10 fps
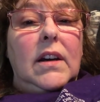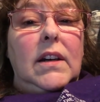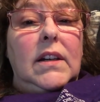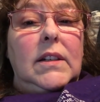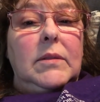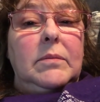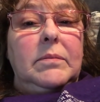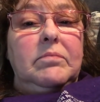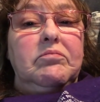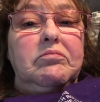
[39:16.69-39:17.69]

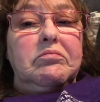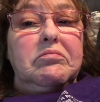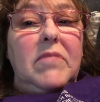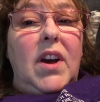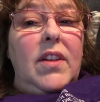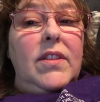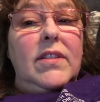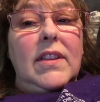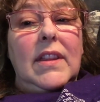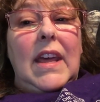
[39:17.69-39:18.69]
Um, other
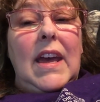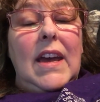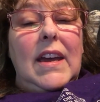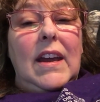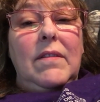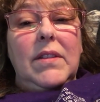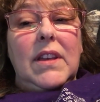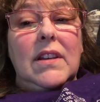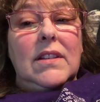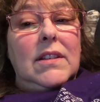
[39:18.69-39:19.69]
than that,
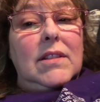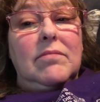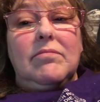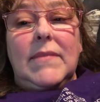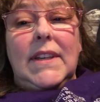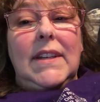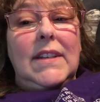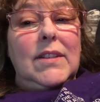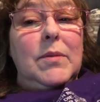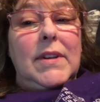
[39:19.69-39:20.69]
everything's, it
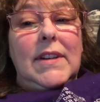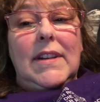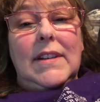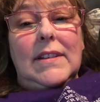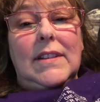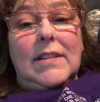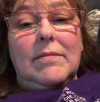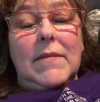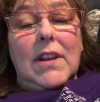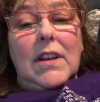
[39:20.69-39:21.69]
is what it is.
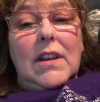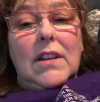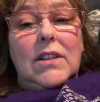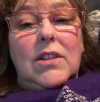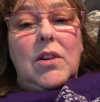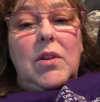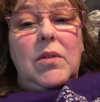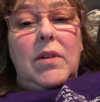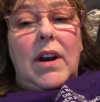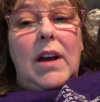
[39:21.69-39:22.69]

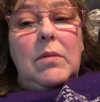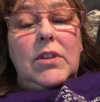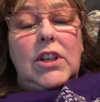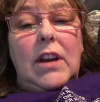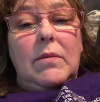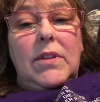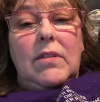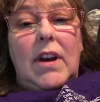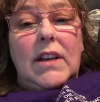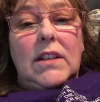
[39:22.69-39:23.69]
So I will chat with
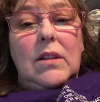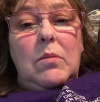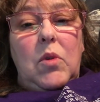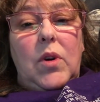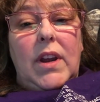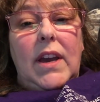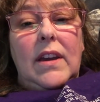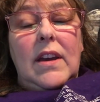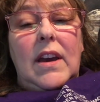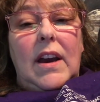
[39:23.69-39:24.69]
you guys in the
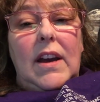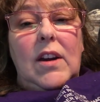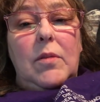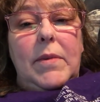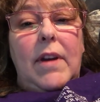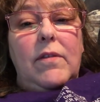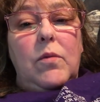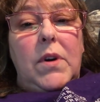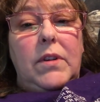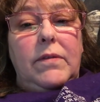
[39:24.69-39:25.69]
morning. I hope you have a
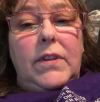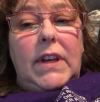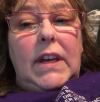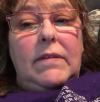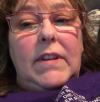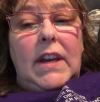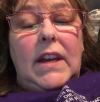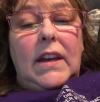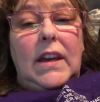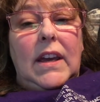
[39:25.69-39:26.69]
wonderful
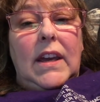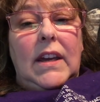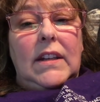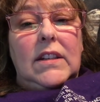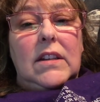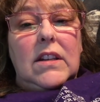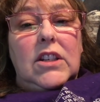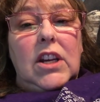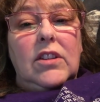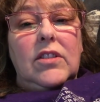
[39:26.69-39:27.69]
evening and
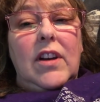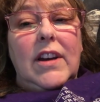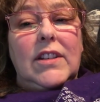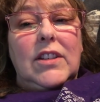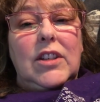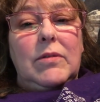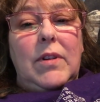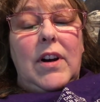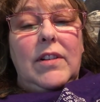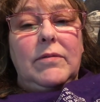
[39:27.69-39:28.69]
gentle hugs to you
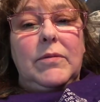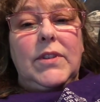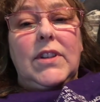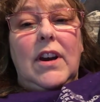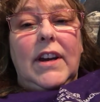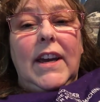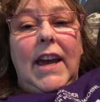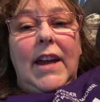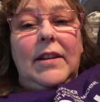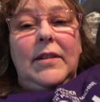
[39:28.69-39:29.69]
all. We'll talk
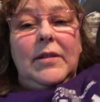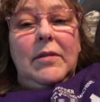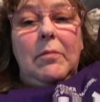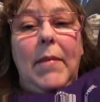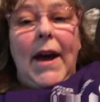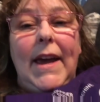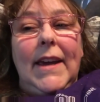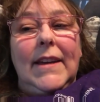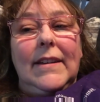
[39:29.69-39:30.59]
again. Bye.